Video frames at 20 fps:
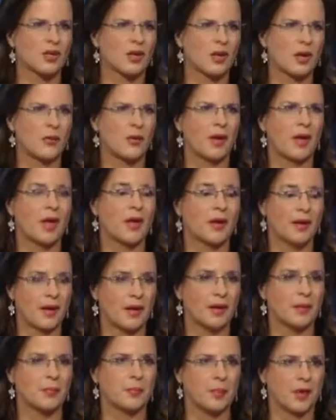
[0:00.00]
I go
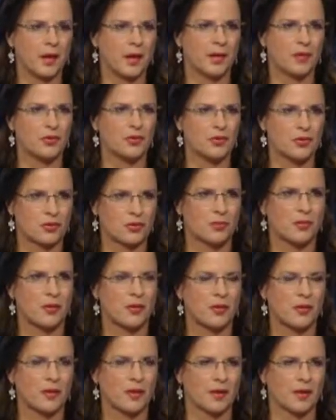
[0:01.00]
ahead and buy? What do
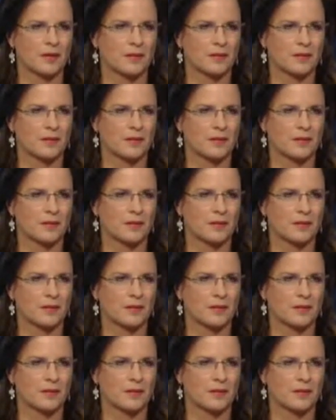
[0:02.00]
you think?